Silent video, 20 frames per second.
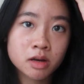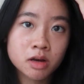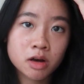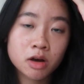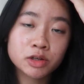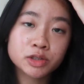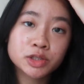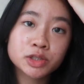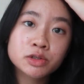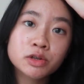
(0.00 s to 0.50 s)

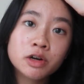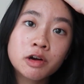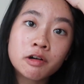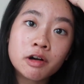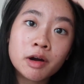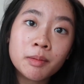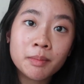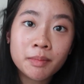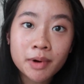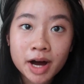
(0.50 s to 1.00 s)
Also, a
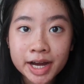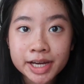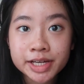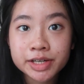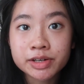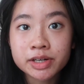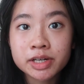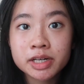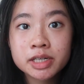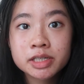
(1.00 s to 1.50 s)

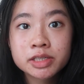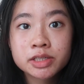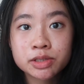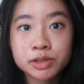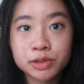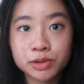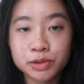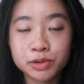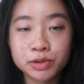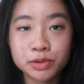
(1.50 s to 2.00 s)
reminder
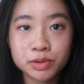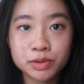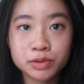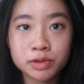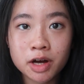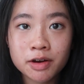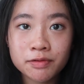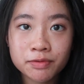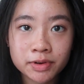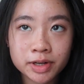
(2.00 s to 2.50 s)
to
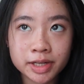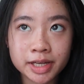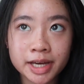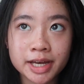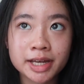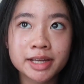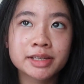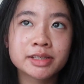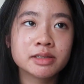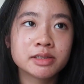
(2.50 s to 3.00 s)
not
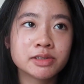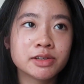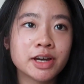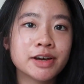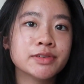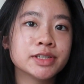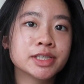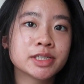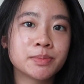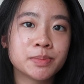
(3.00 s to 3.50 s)
forget to
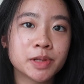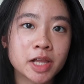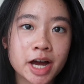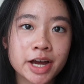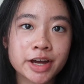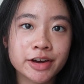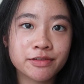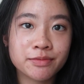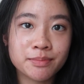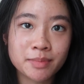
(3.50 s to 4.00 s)
have a
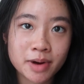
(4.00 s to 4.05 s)
supply of